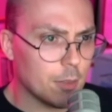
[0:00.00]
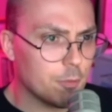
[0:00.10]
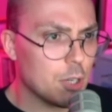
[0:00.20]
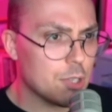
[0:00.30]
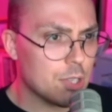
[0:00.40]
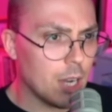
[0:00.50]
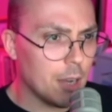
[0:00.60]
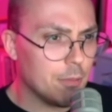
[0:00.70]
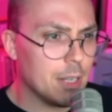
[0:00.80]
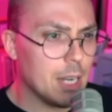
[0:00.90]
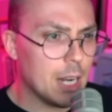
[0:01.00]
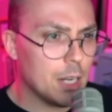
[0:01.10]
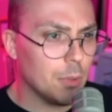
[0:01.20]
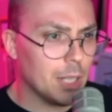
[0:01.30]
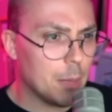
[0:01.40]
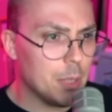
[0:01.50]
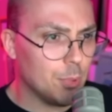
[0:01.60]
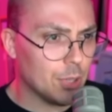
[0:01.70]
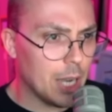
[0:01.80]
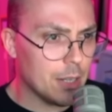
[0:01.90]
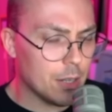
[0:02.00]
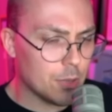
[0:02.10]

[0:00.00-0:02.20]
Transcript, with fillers: First off, and I know a lot of people got, you know,